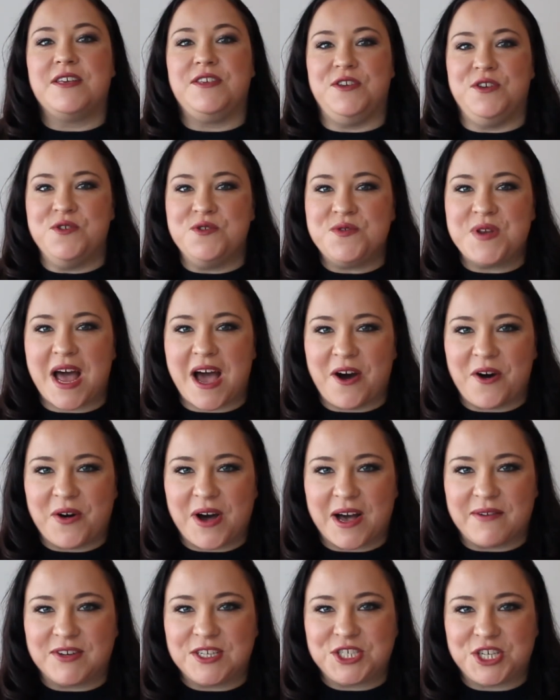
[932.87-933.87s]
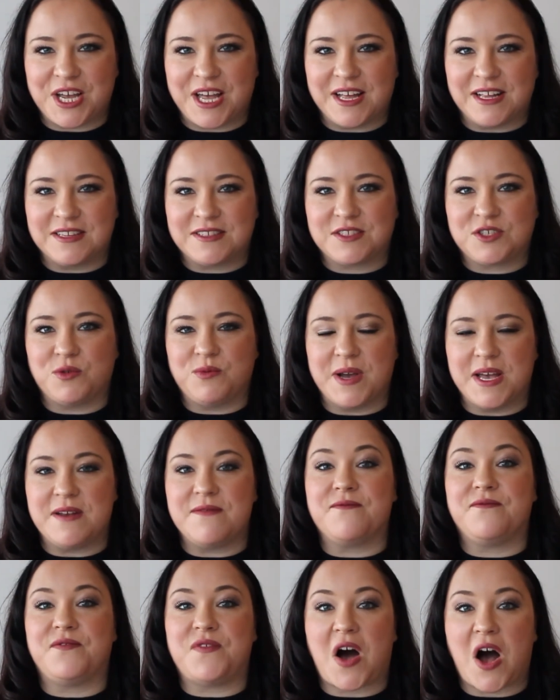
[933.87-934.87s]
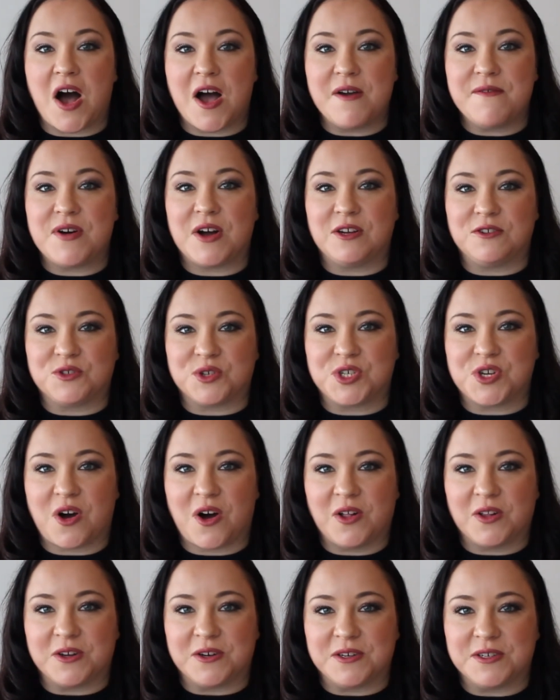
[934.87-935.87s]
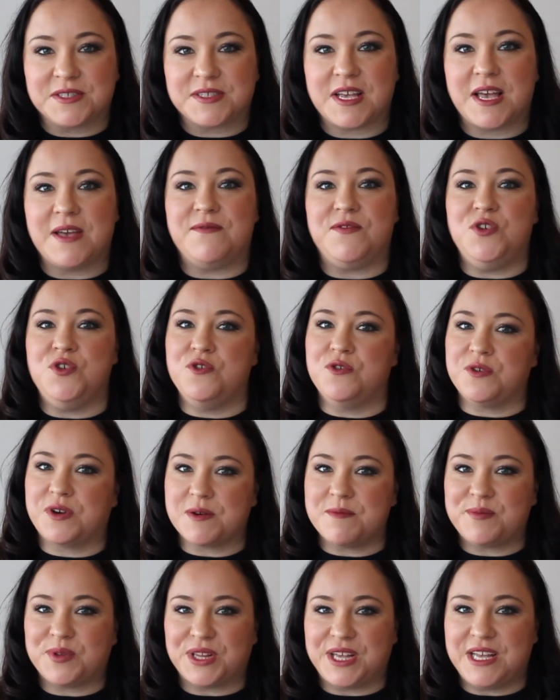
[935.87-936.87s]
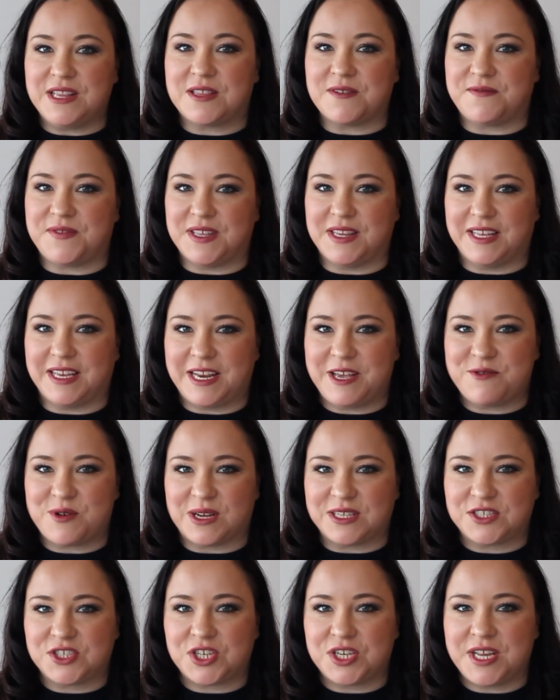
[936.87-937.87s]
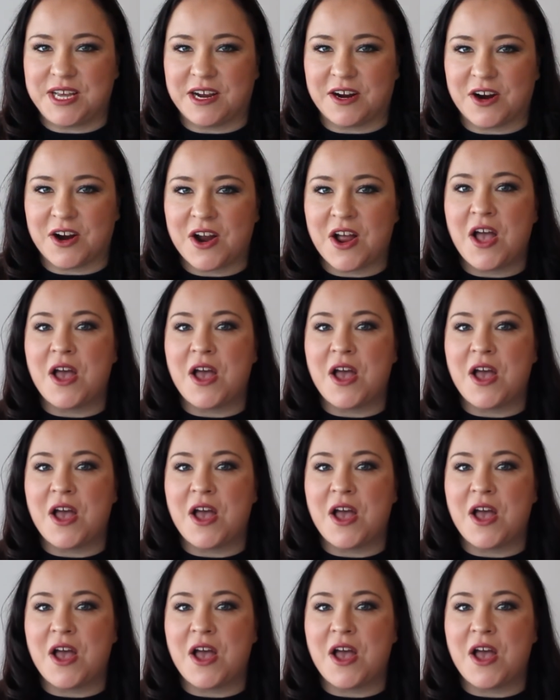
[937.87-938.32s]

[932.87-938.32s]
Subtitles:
You now have a chance to win $500. If you complete the FINLITI questionnaire,